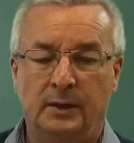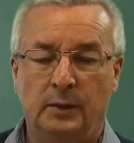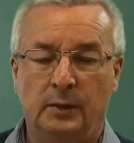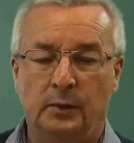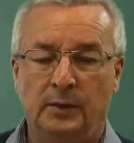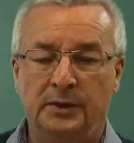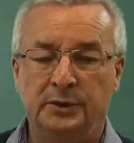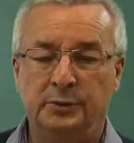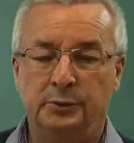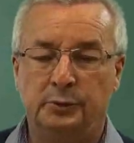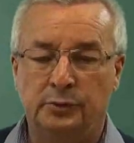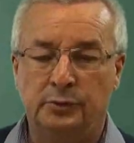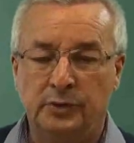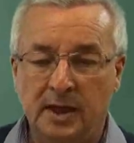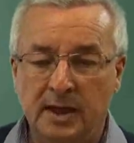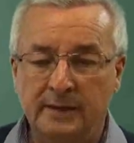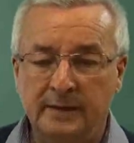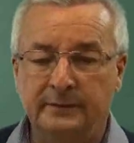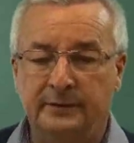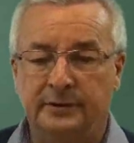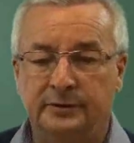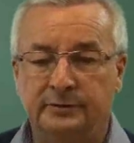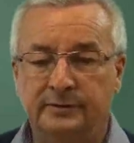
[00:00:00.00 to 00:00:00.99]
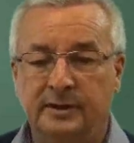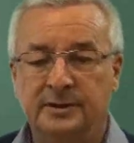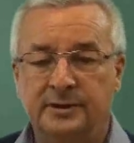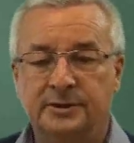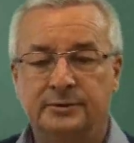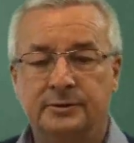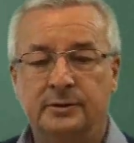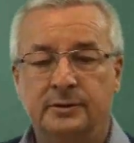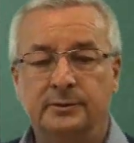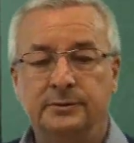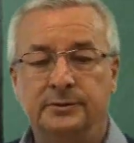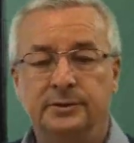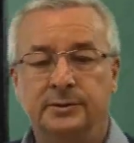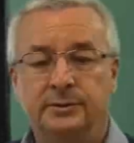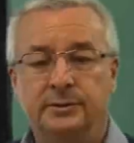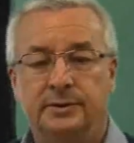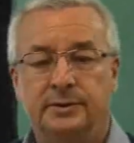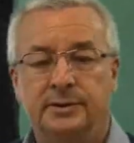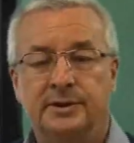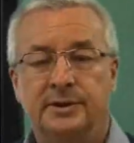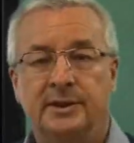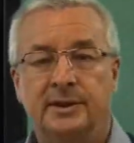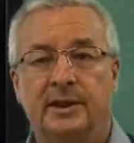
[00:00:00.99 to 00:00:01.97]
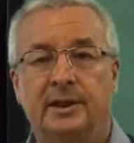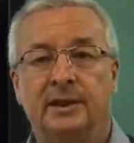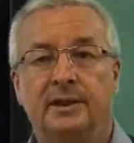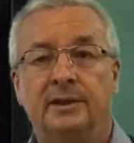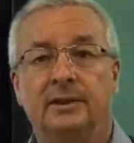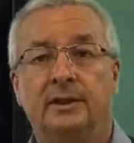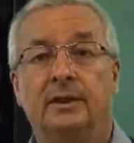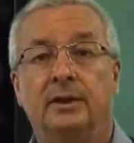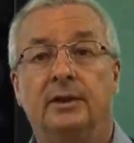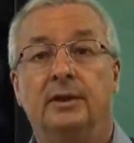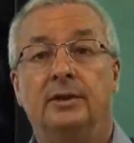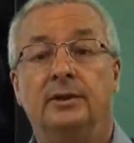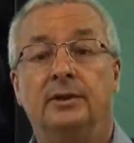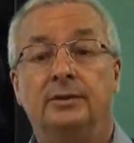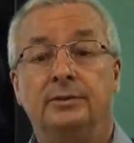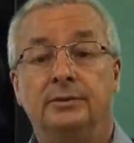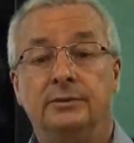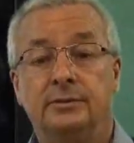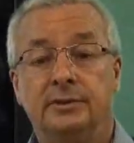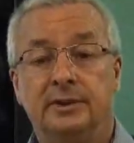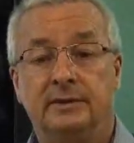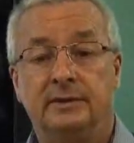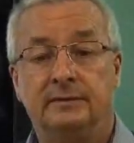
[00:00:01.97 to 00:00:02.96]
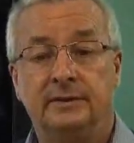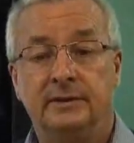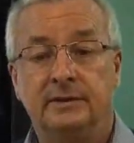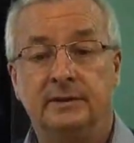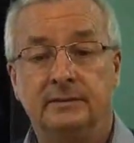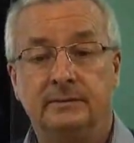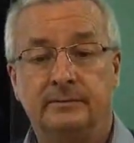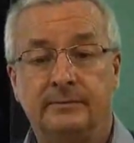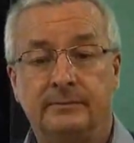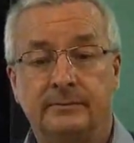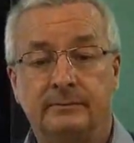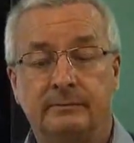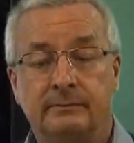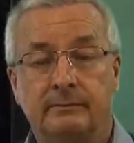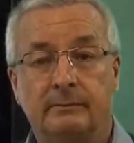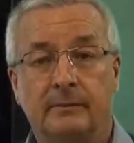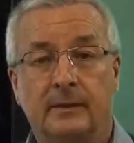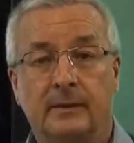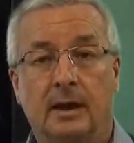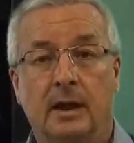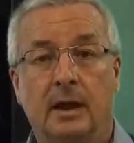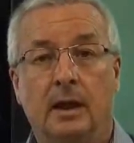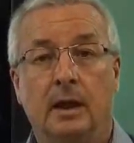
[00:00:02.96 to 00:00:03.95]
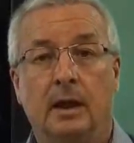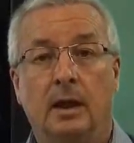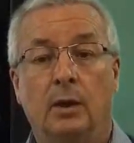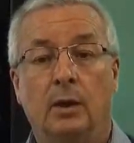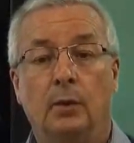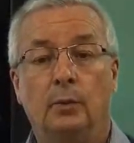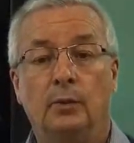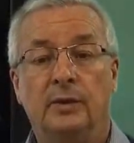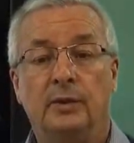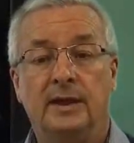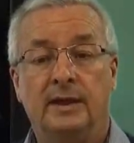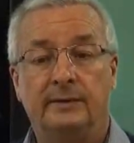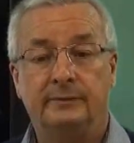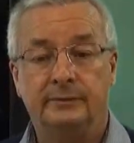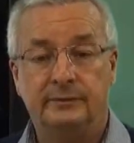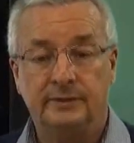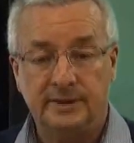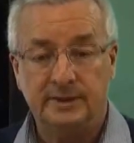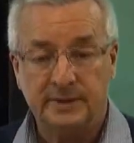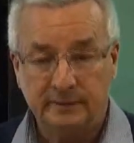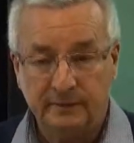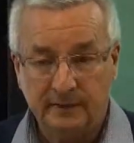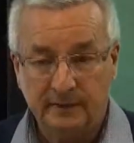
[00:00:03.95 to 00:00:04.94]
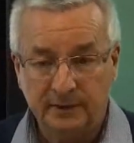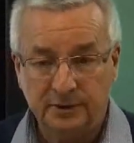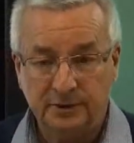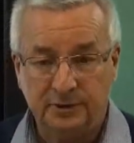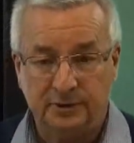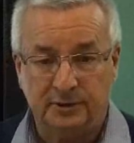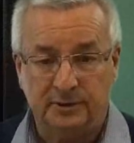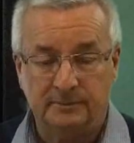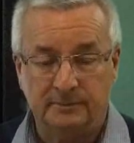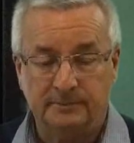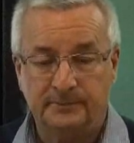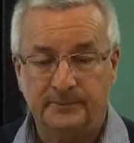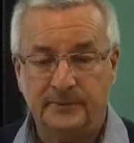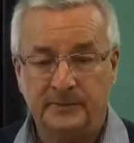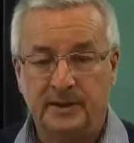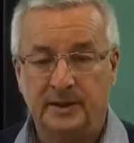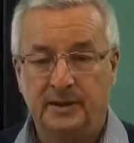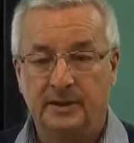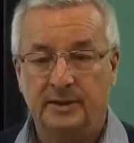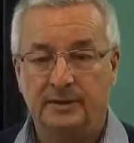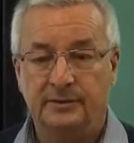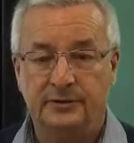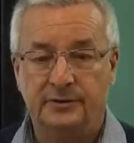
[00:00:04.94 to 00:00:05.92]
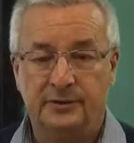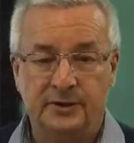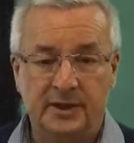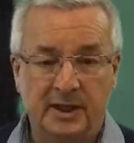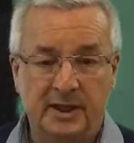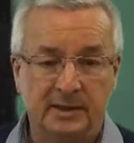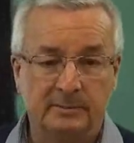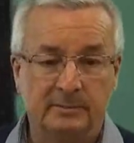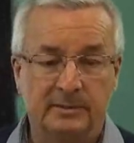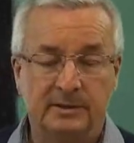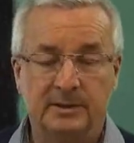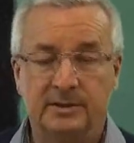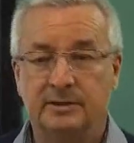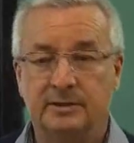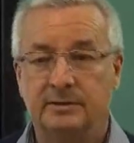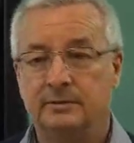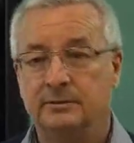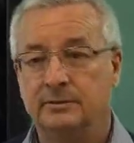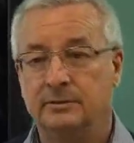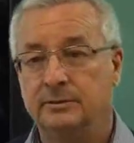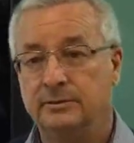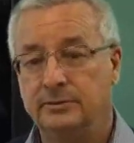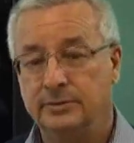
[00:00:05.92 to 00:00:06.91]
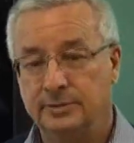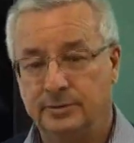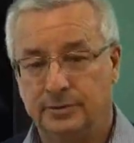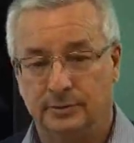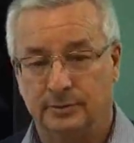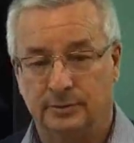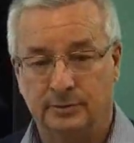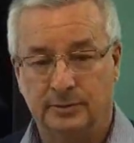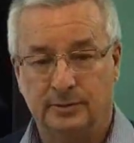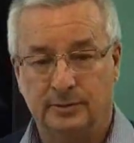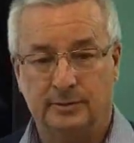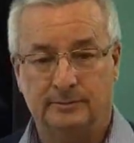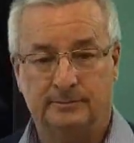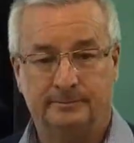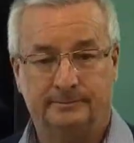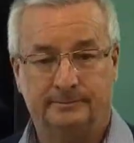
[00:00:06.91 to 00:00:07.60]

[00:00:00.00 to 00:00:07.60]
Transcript: When you arrive at the restaurant, you could say, good evening, we have a reservation. The name is Özsut.